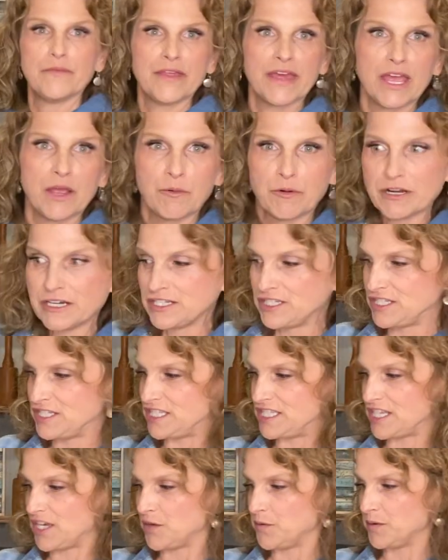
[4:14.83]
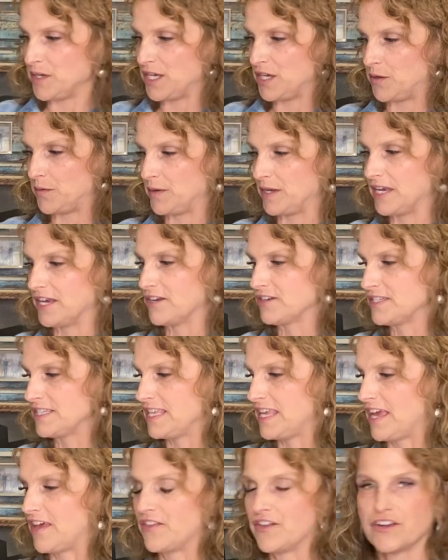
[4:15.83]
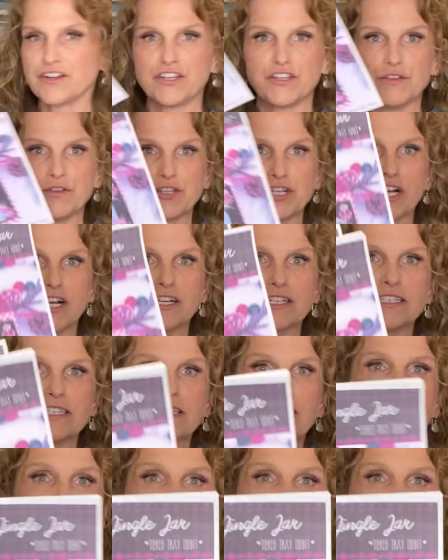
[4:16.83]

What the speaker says: They were so cute. Here's the other 2 charts.